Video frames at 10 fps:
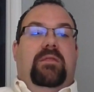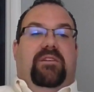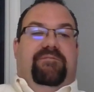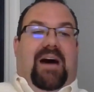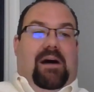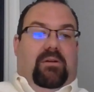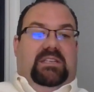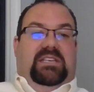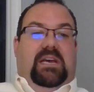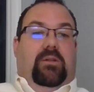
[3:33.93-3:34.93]
the
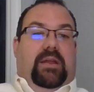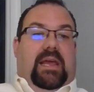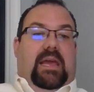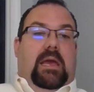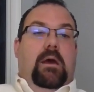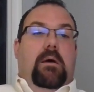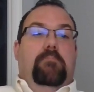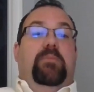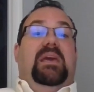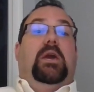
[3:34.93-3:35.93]
volatility
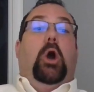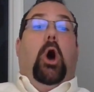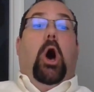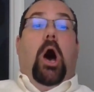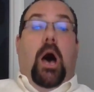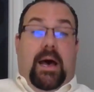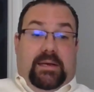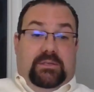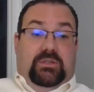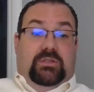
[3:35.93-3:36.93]

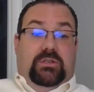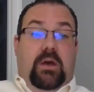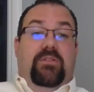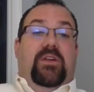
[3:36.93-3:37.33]
because